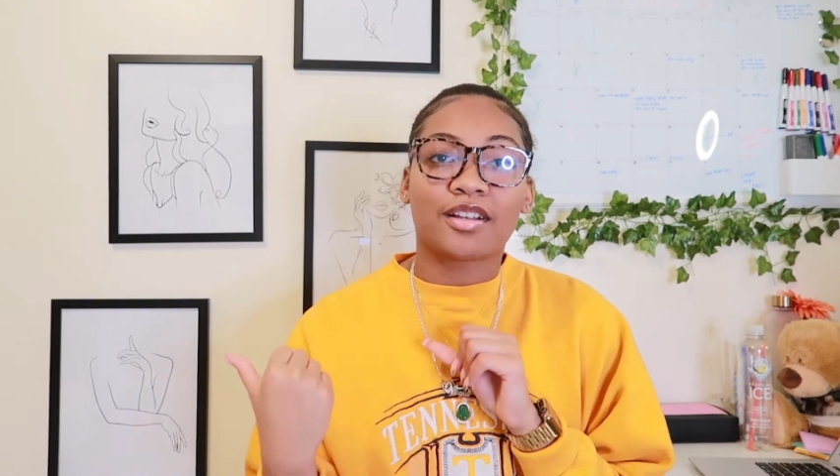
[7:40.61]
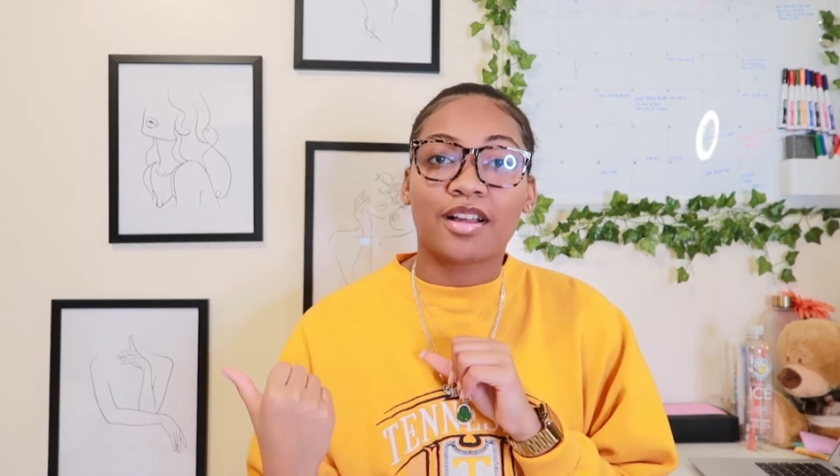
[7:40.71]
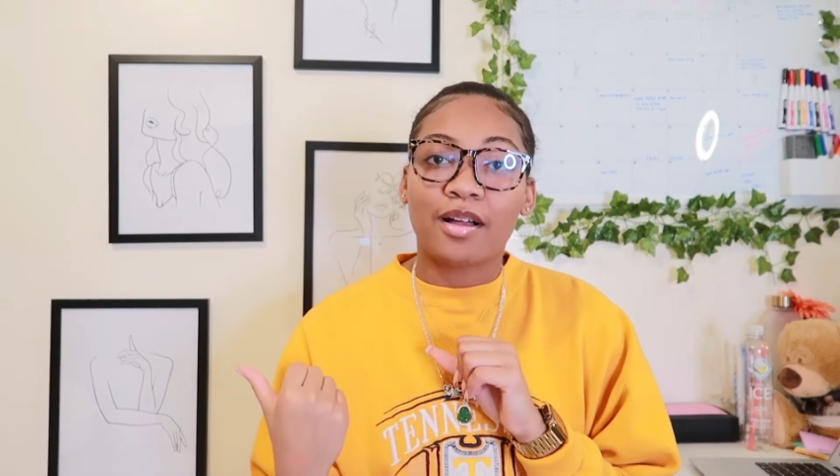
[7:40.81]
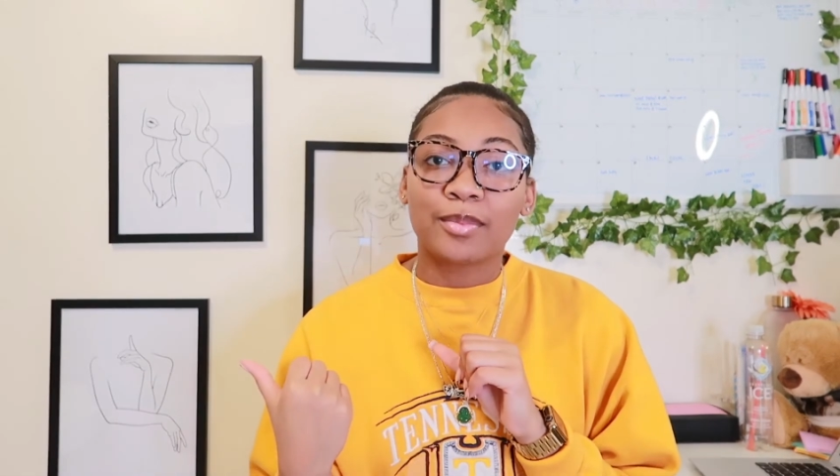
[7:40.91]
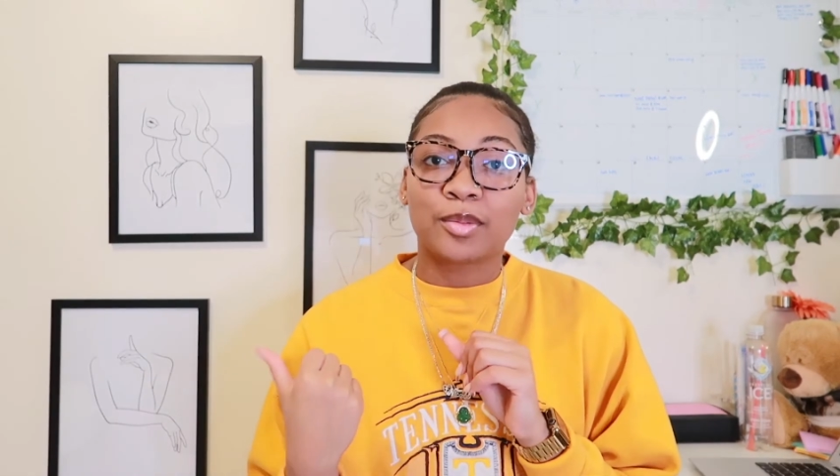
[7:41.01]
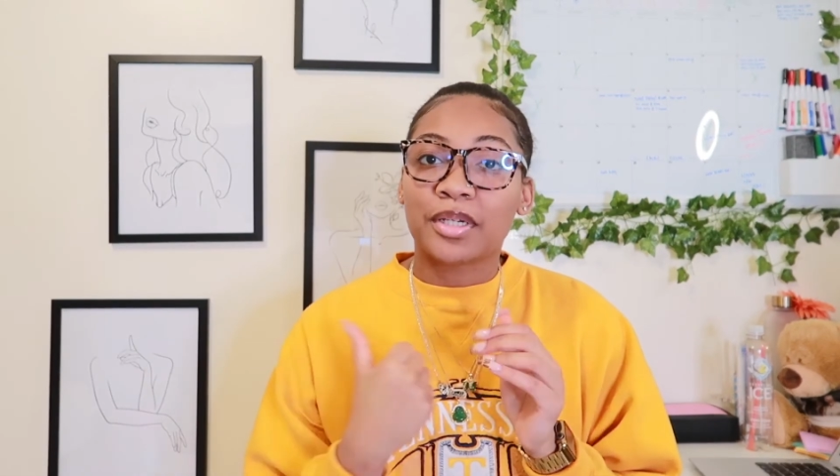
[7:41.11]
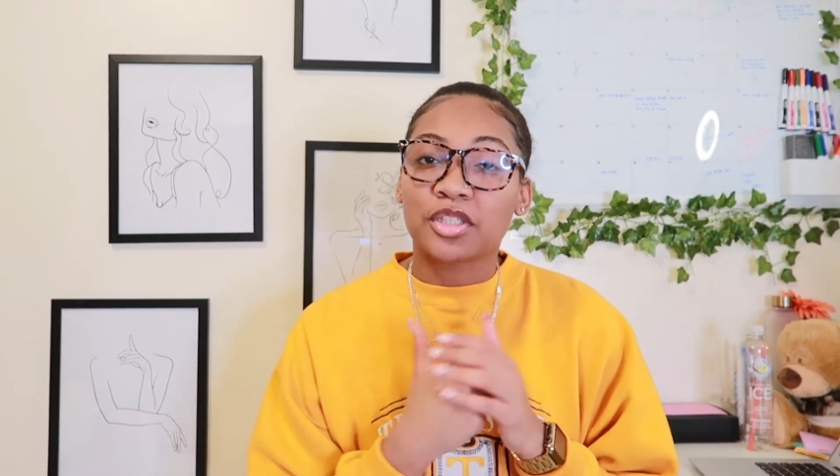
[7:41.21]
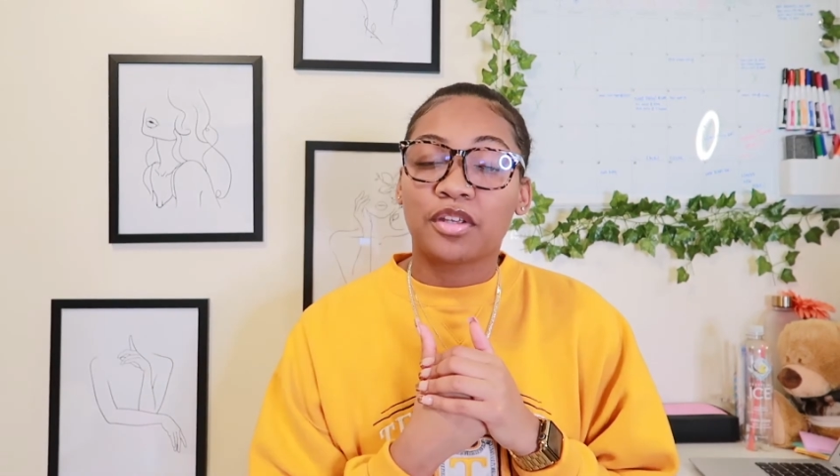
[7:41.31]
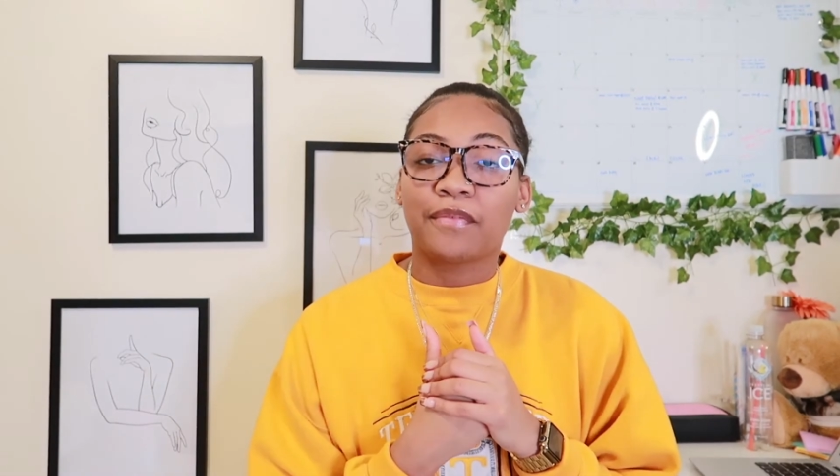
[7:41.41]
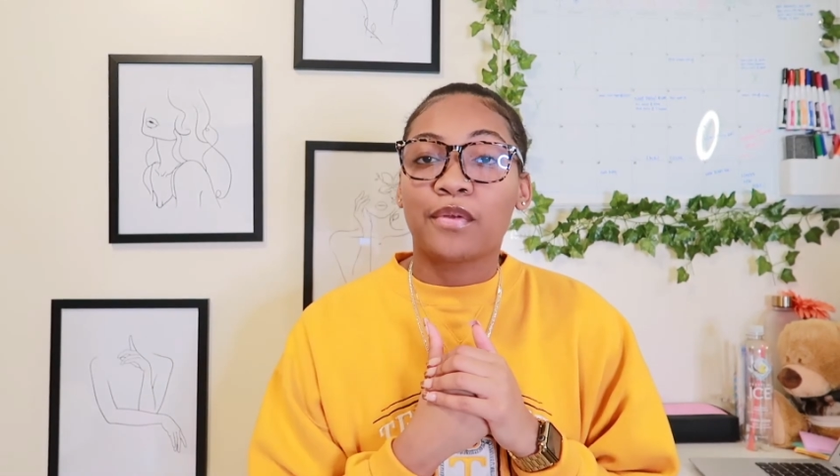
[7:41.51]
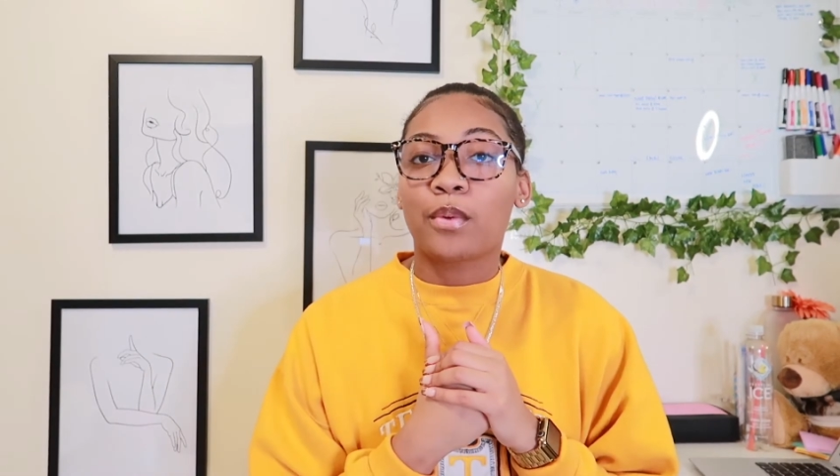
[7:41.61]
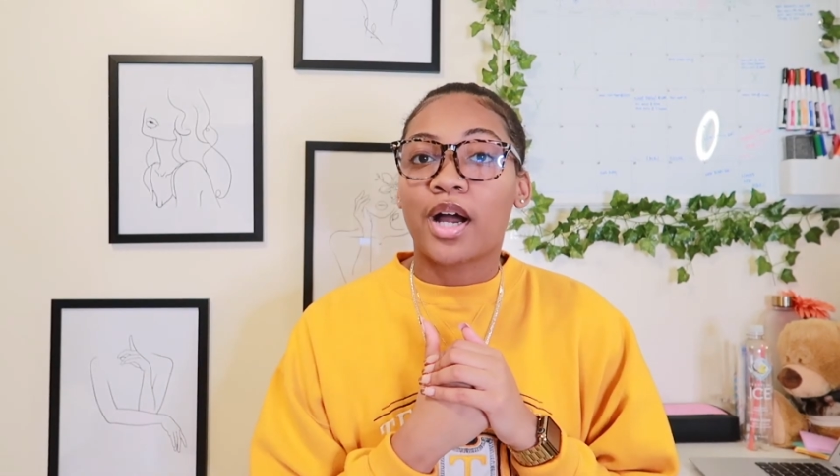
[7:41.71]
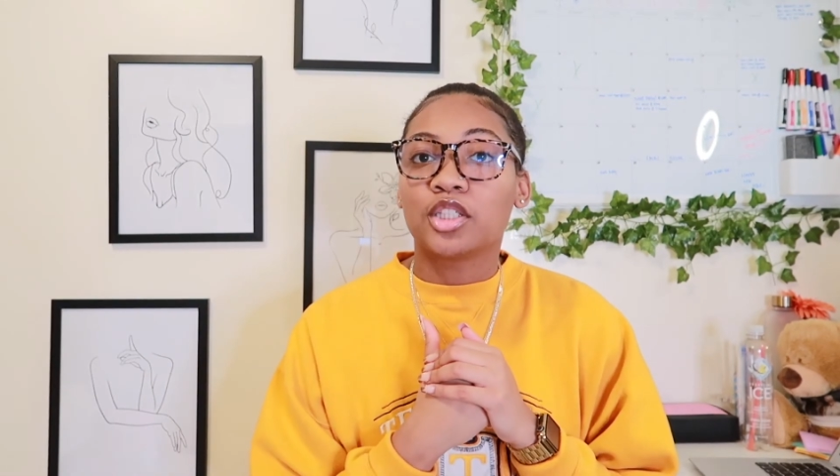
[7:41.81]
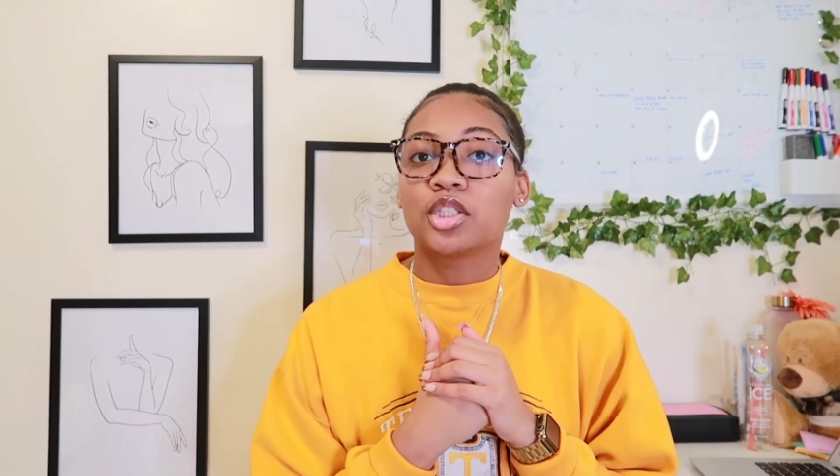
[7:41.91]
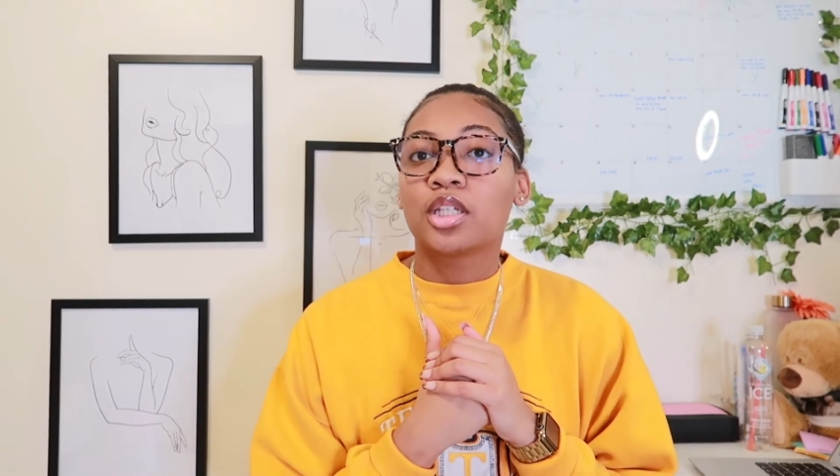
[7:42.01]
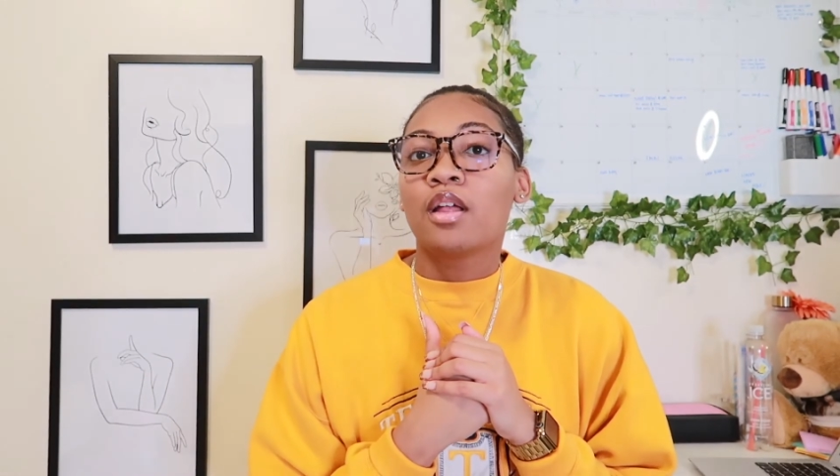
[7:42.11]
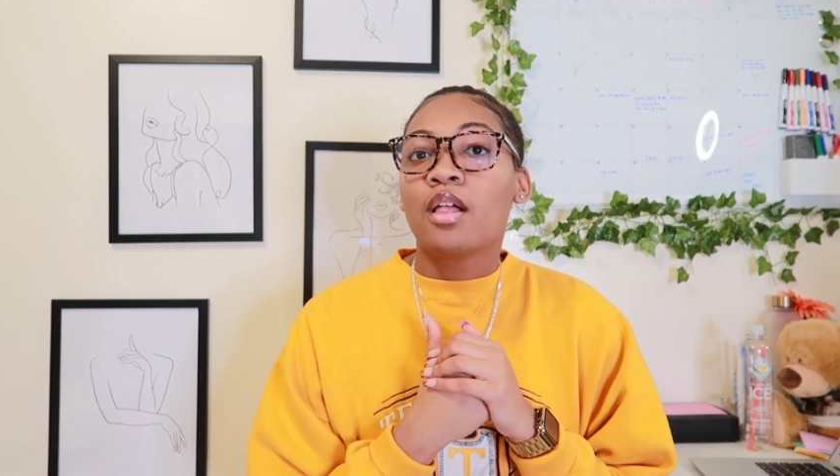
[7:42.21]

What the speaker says: come, especially if you watch